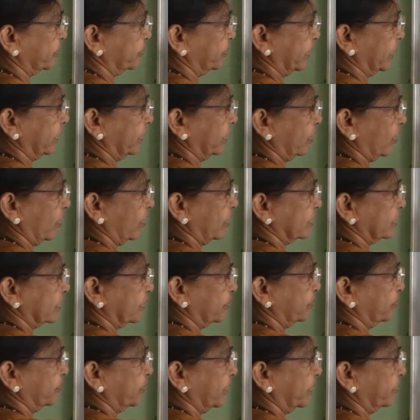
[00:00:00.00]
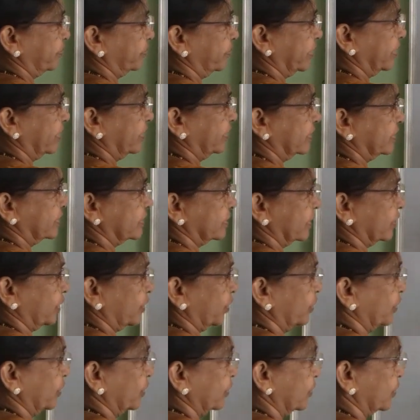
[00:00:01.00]
mean or simply mean is
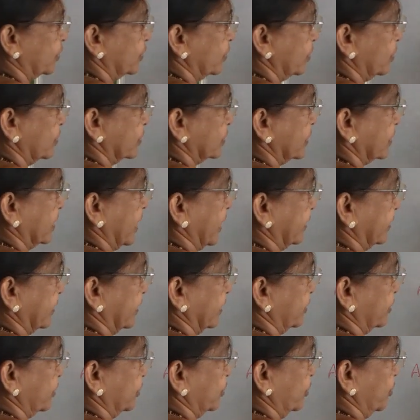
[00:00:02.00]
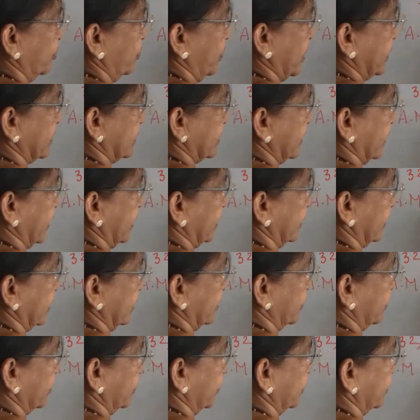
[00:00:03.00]
equal to 32 plus
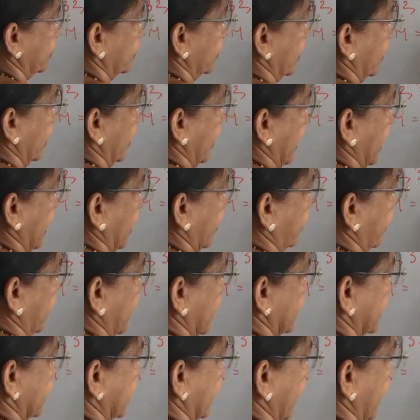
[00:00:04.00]
32 plus